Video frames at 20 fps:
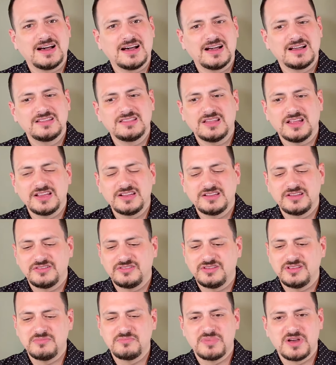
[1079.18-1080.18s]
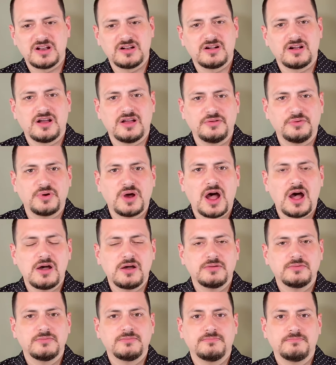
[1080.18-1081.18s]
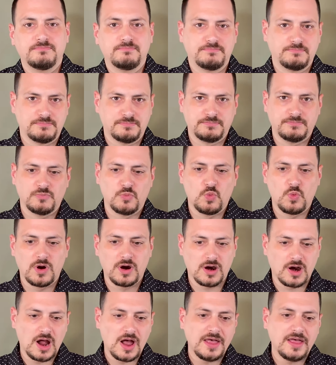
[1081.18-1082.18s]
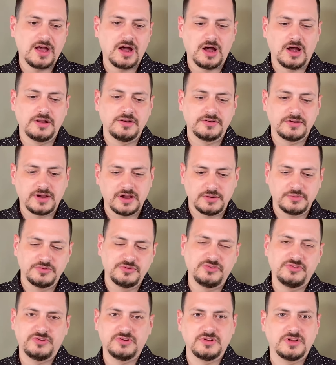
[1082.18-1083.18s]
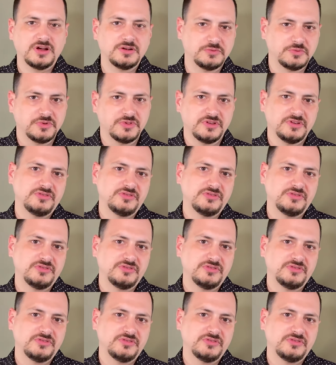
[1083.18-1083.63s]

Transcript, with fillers: I'd like to see better. I, I, where I hunt, I would still hunt with